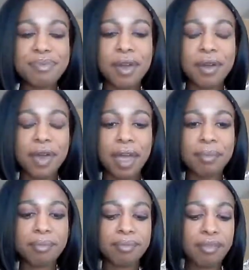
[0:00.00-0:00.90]
All right.
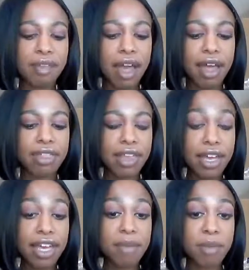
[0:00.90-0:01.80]
I think
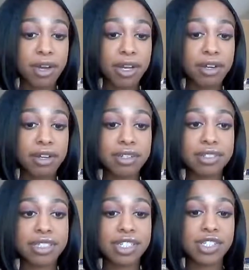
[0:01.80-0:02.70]
I came on here
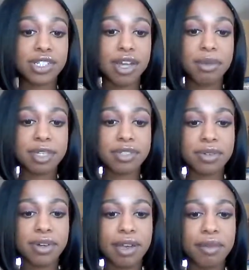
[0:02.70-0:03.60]
to just tell my
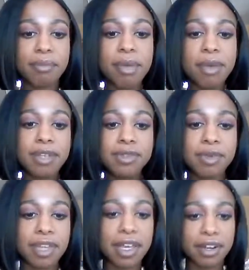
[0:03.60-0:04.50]
story. Maybe I'll do
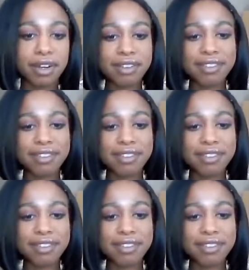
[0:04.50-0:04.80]
one later.